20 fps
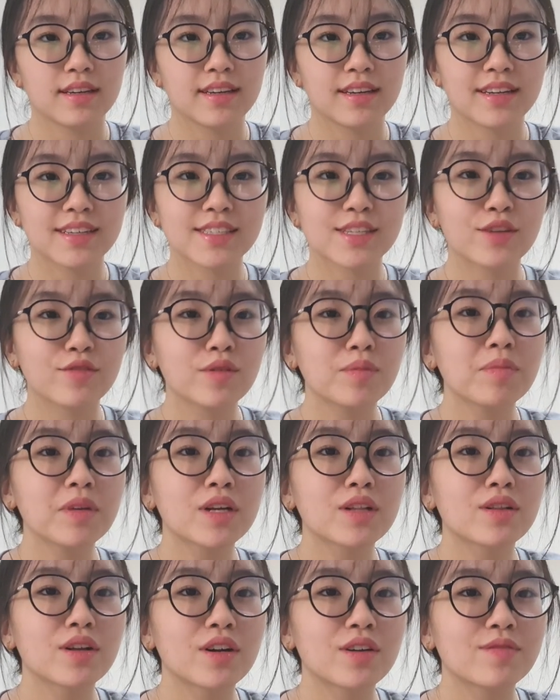it has given
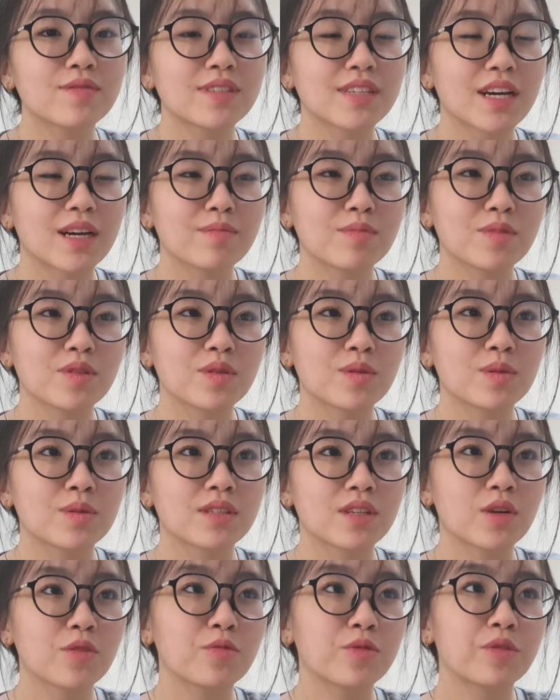me a lot of time to
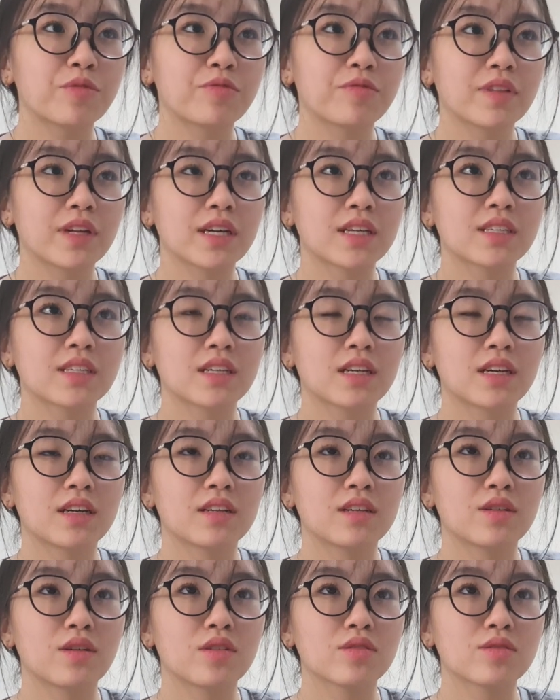self-reflect,
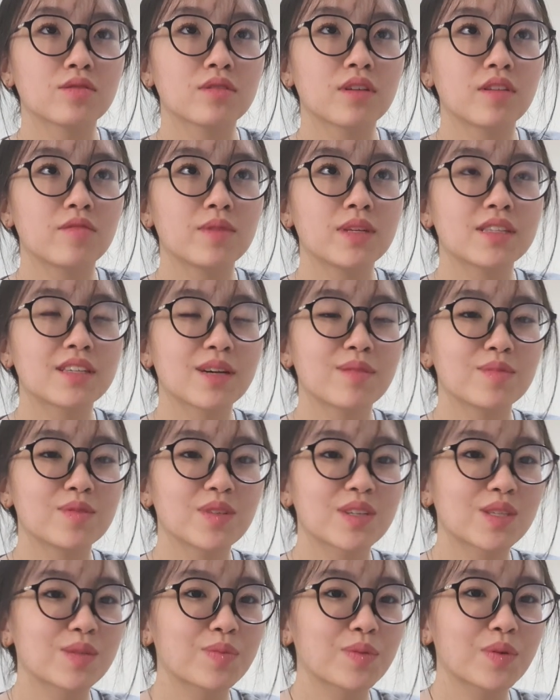and it also gave me time
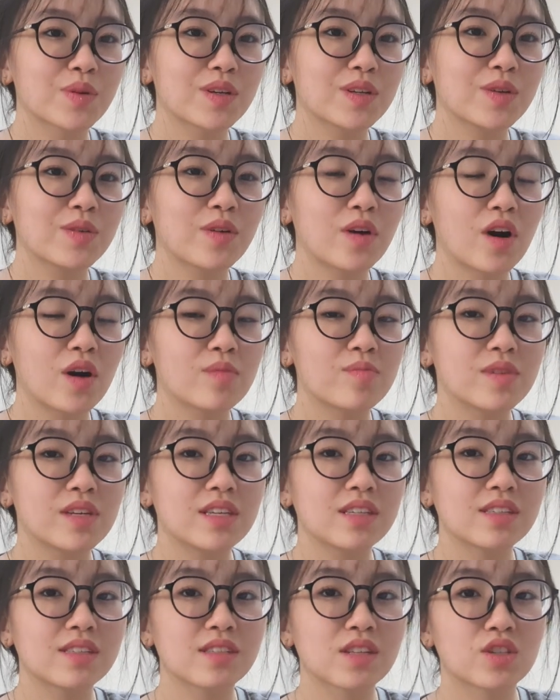to explore new
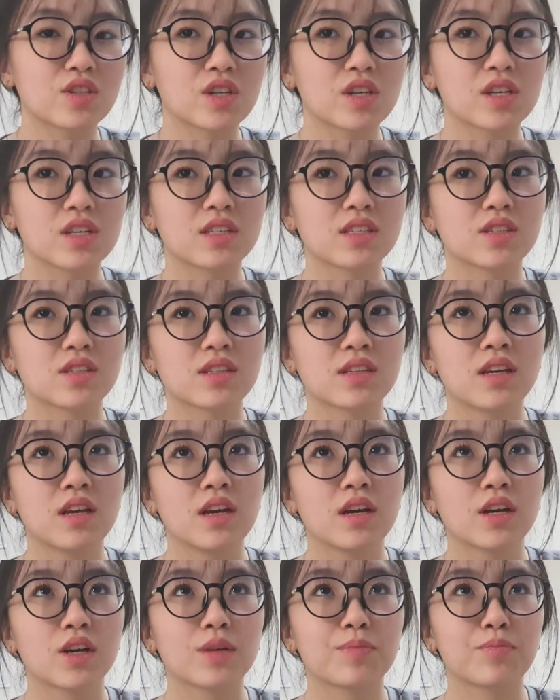hobbies such as
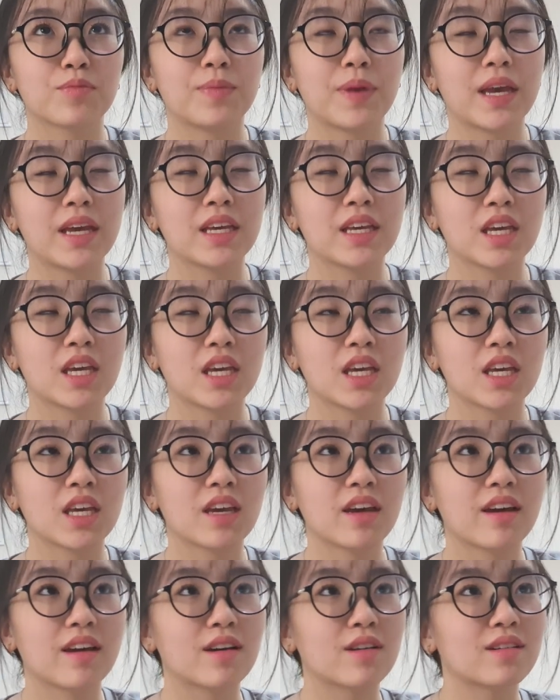
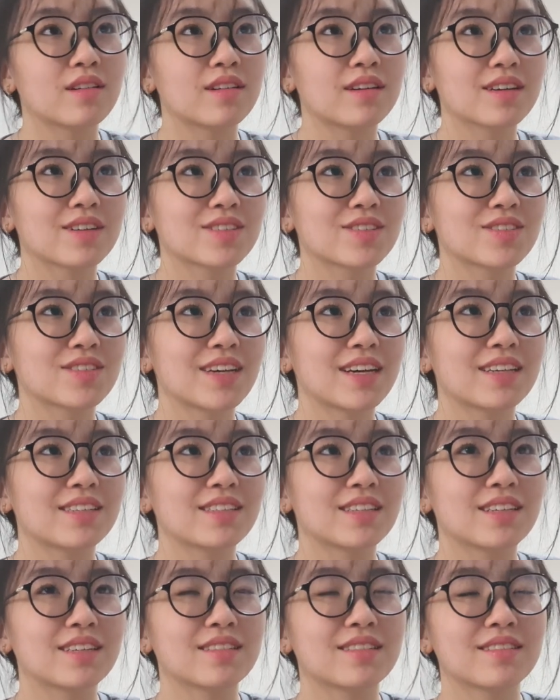baking and
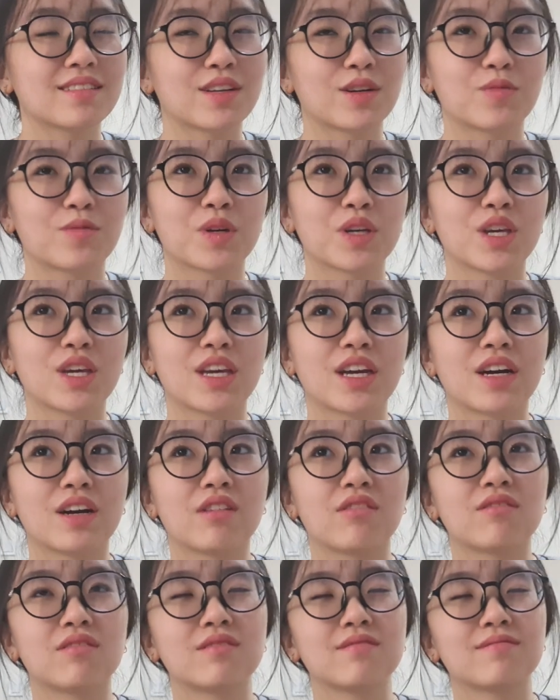exercising, like working
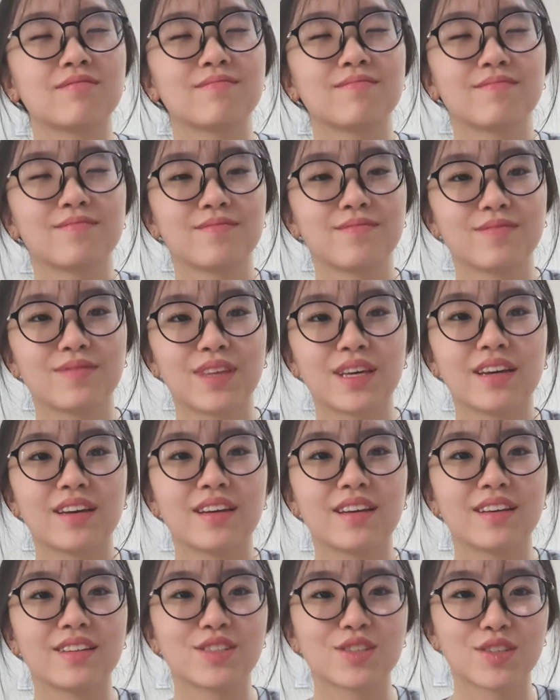out.
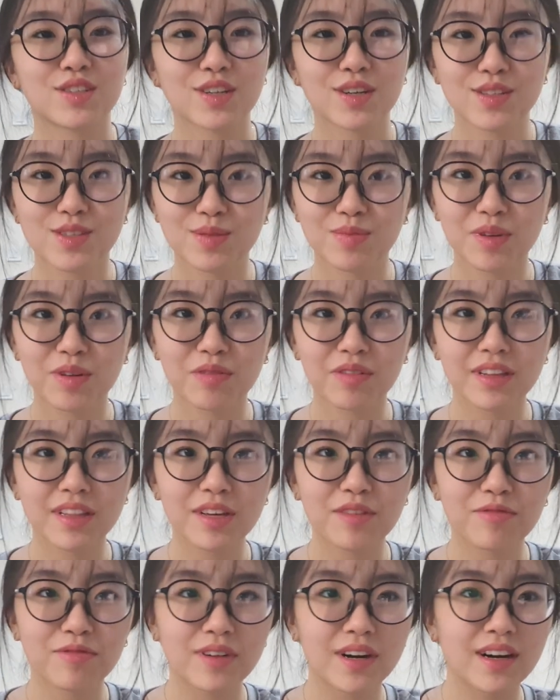They turned out to be
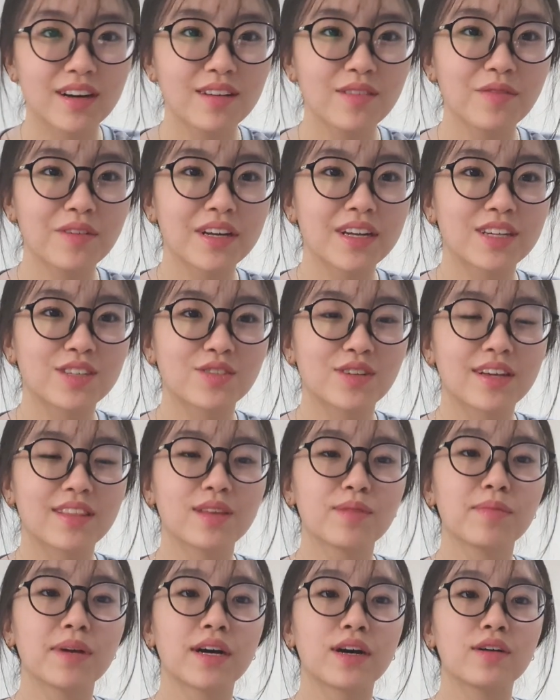really fun when I tried
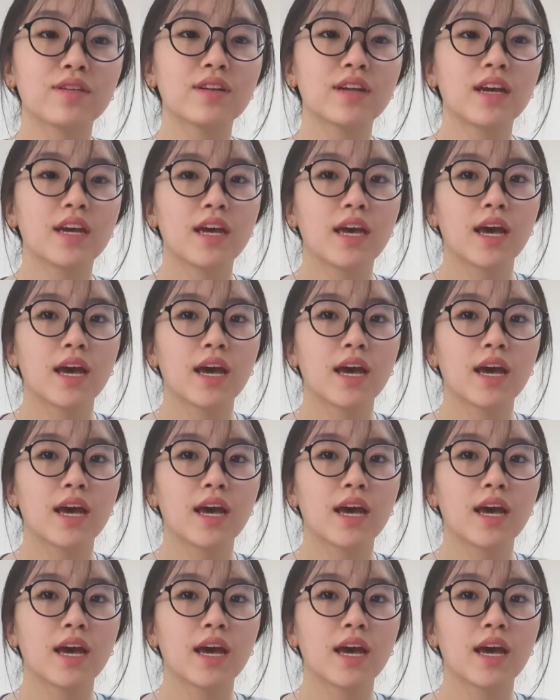them out.